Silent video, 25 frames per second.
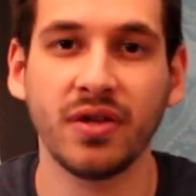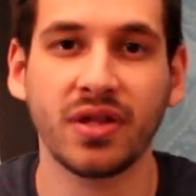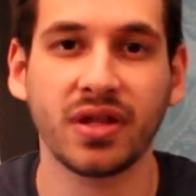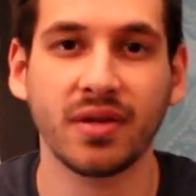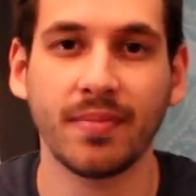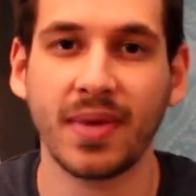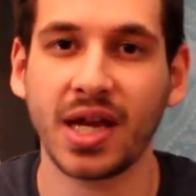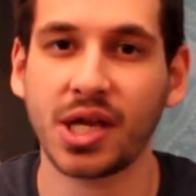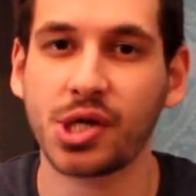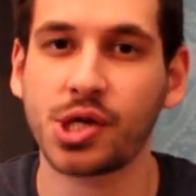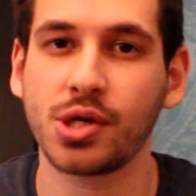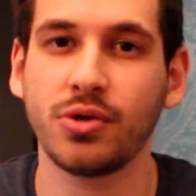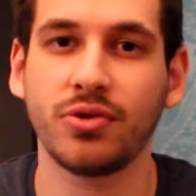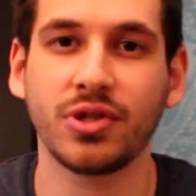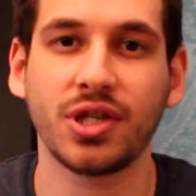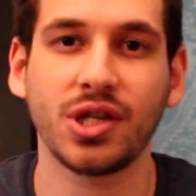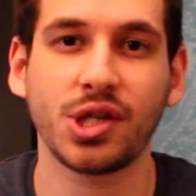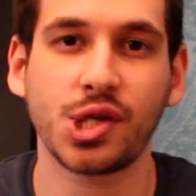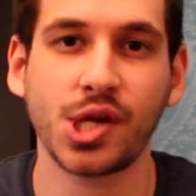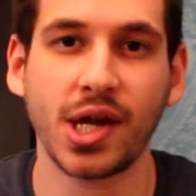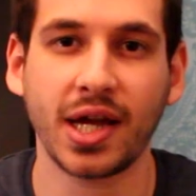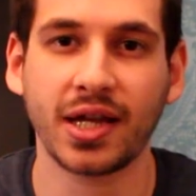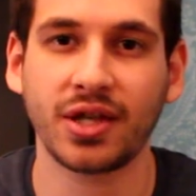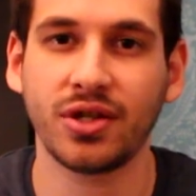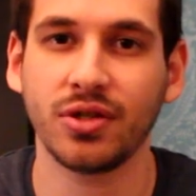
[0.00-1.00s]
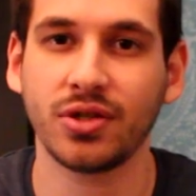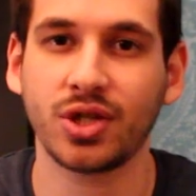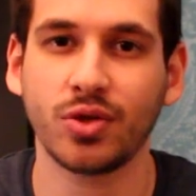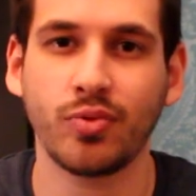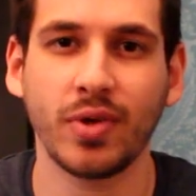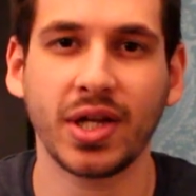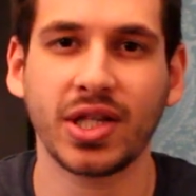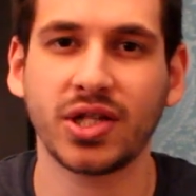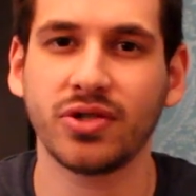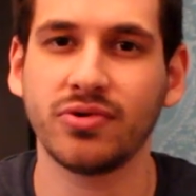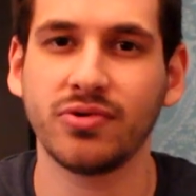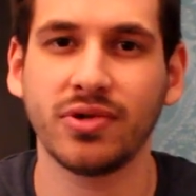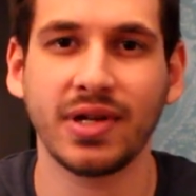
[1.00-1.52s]
so make sure to check your
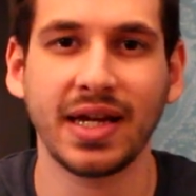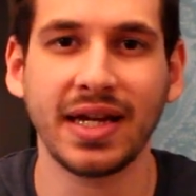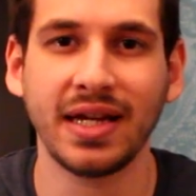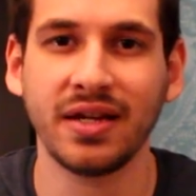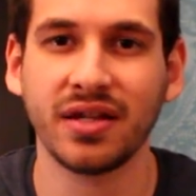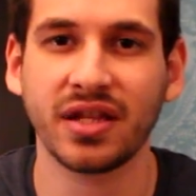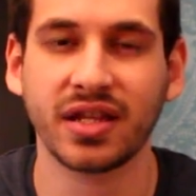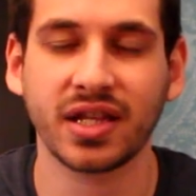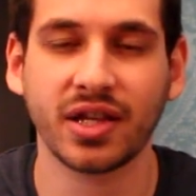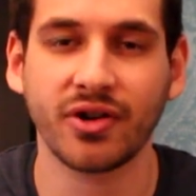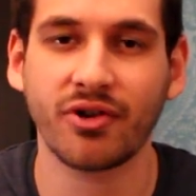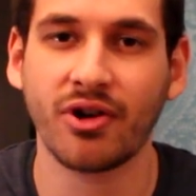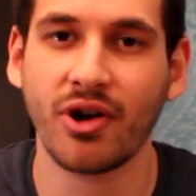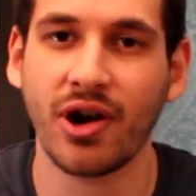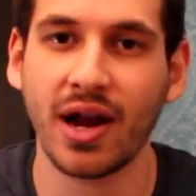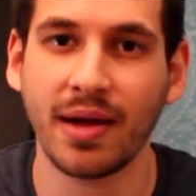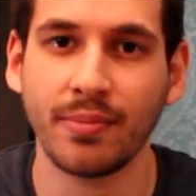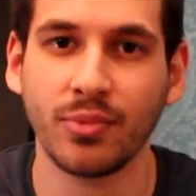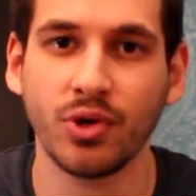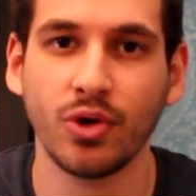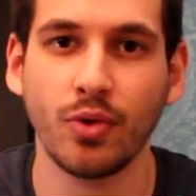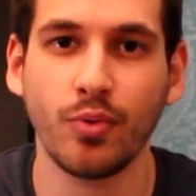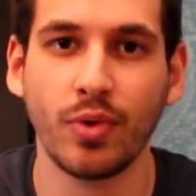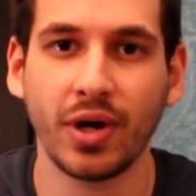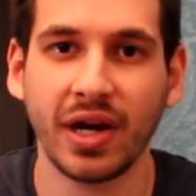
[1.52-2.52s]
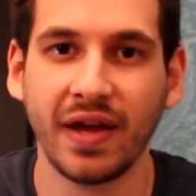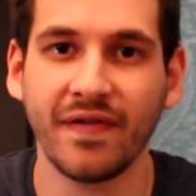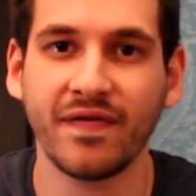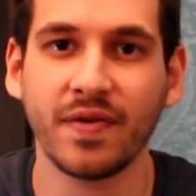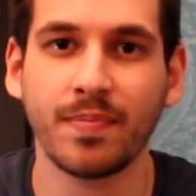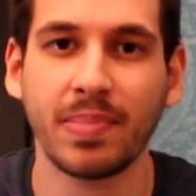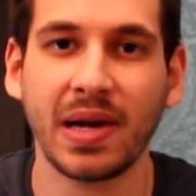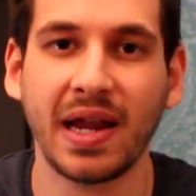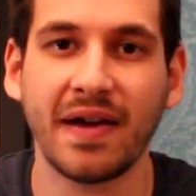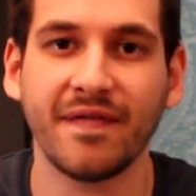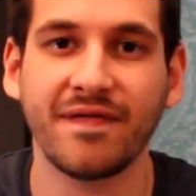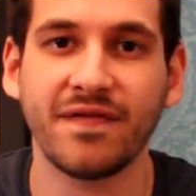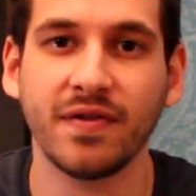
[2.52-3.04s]
Twitter or Instagram or whatever
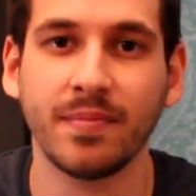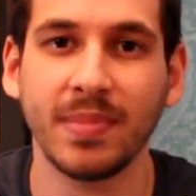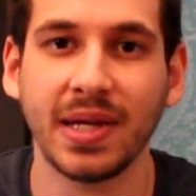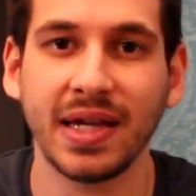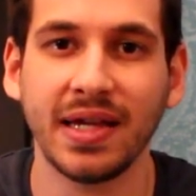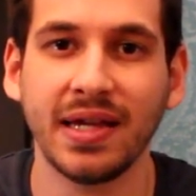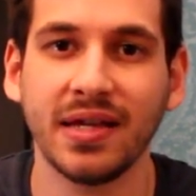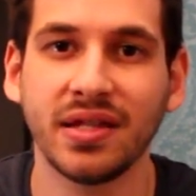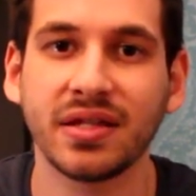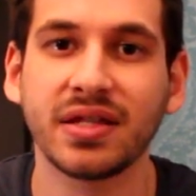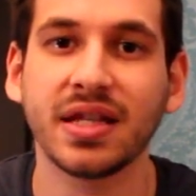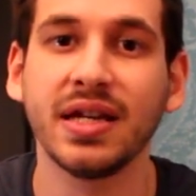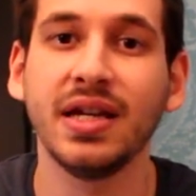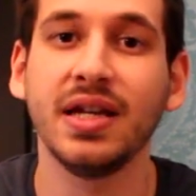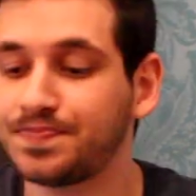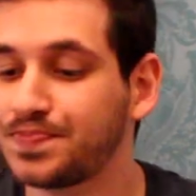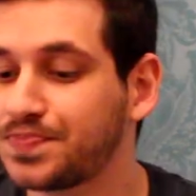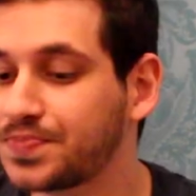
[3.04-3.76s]
platform it is.